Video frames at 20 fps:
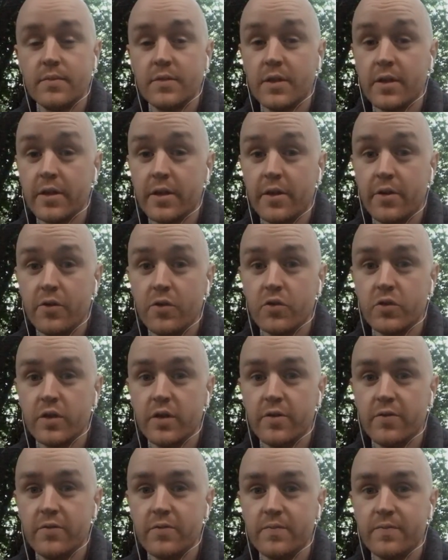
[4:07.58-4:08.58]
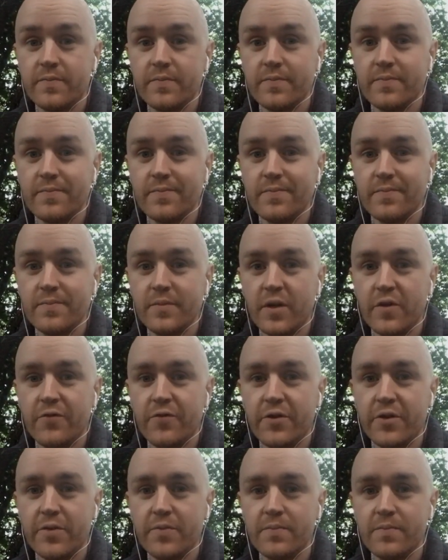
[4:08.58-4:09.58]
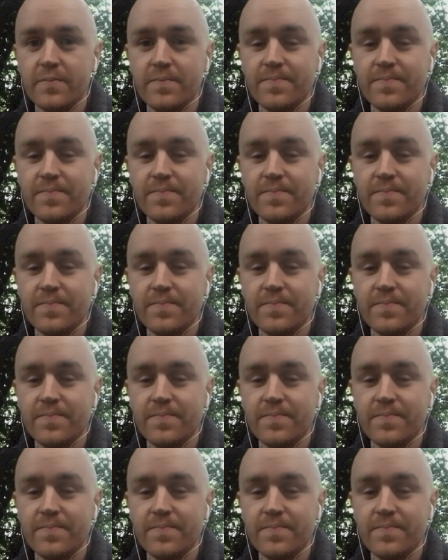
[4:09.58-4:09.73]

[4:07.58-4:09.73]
Take care of yourself. Bye for now.